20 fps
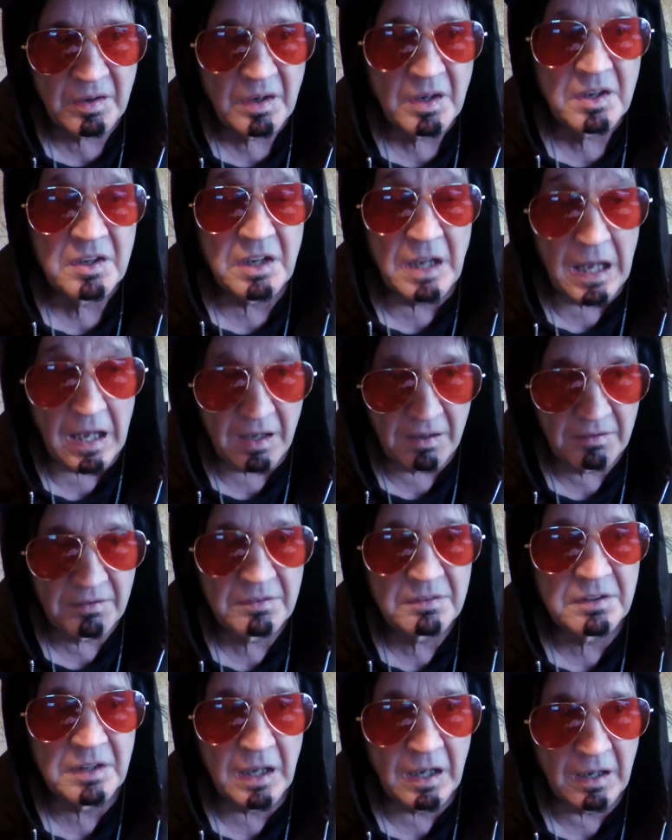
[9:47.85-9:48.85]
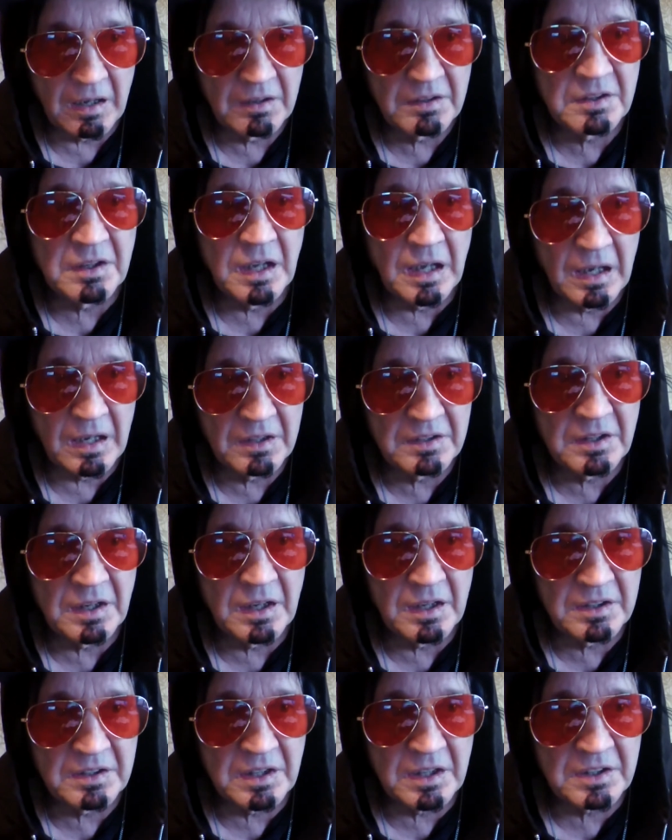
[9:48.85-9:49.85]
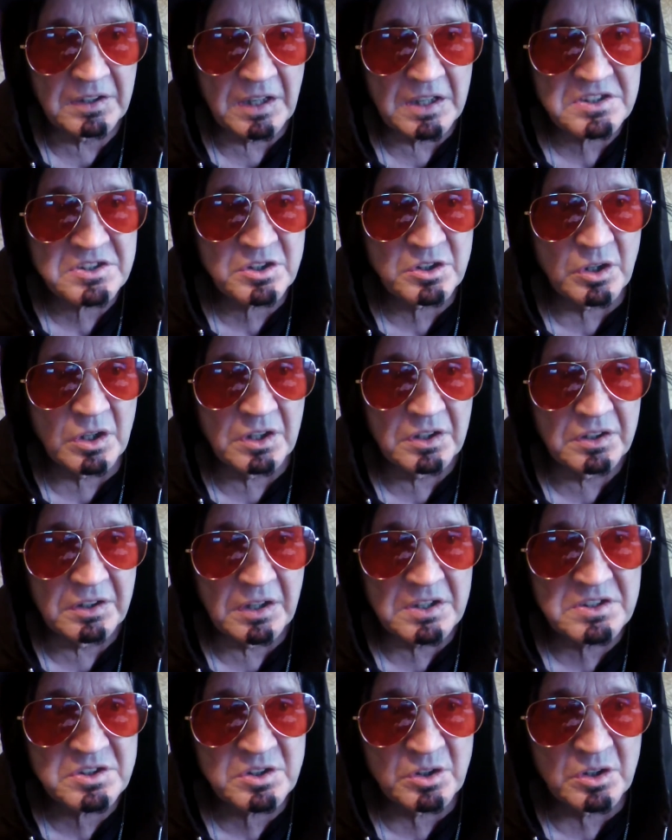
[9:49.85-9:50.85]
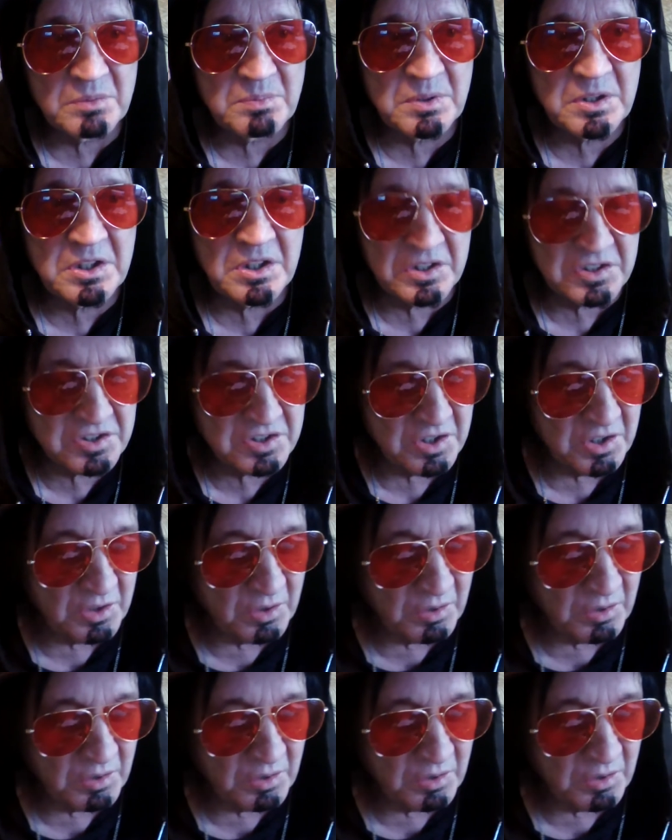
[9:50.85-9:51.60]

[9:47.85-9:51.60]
Yeah. That's good because you